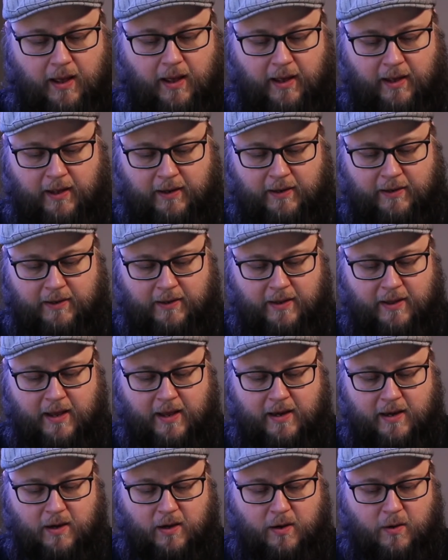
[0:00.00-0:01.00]
and
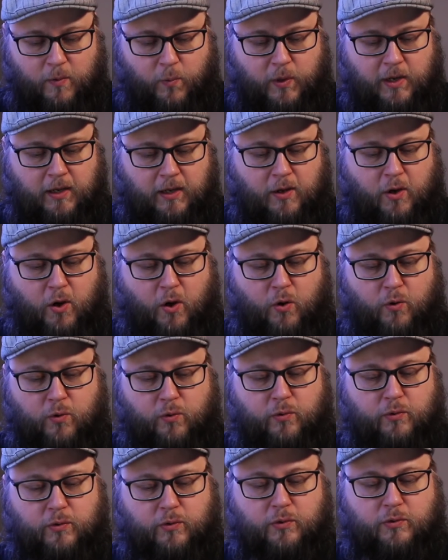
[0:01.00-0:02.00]
then we'll
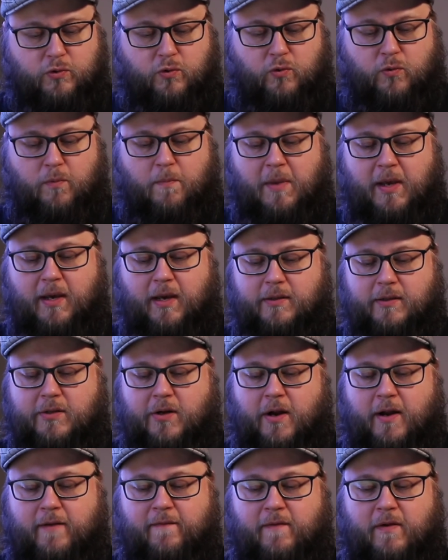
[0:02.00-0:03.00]
go to Mega
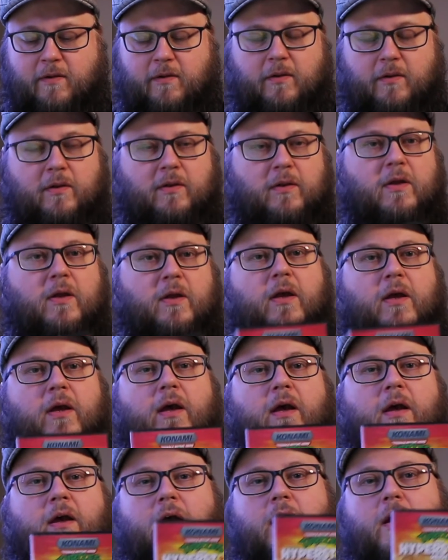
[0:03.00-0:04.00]
Drive,
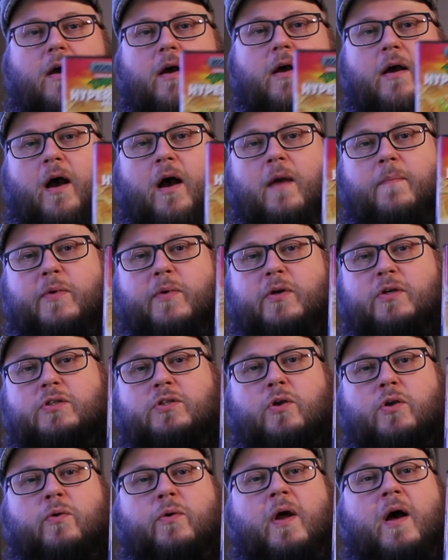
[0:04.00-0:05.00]

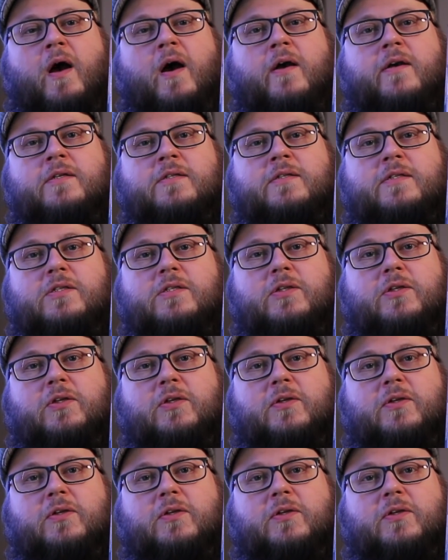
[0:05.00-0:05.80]
Hyperstone Heist,